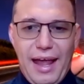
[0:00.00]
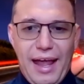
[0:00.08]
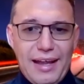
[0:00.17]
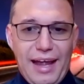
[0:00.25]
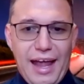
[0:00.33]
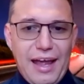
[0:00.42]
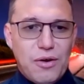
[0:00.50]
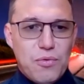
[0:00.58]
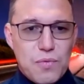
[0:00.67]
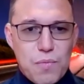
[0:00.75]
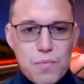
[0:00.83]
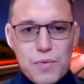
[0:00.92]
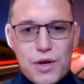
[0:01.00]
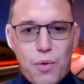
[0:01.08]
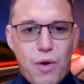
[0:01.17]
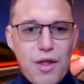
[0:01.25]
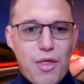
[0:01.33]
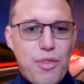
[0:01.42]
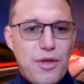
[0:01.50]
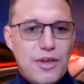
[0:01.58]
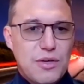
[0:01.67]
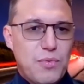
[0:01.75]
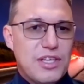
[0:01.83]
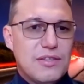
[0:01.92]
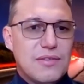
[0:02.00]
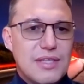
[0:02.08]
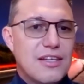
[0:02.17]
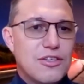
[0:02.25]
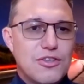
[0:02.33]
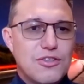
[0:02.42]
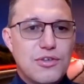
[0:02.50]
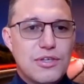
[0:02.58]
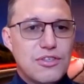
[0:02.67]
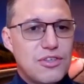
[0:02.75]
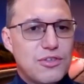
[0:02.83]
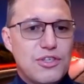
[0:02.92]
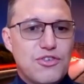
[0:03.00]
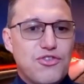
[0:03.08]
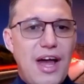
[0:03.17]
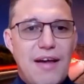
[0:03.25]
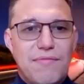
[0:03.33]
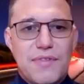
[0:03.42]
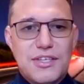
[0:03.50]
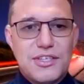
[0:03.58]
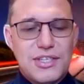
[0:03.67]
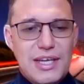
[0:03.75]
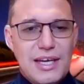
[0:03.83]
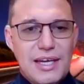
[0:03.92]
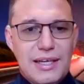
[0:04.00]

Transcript: and you know, one of the things that we needed to do is also drive this.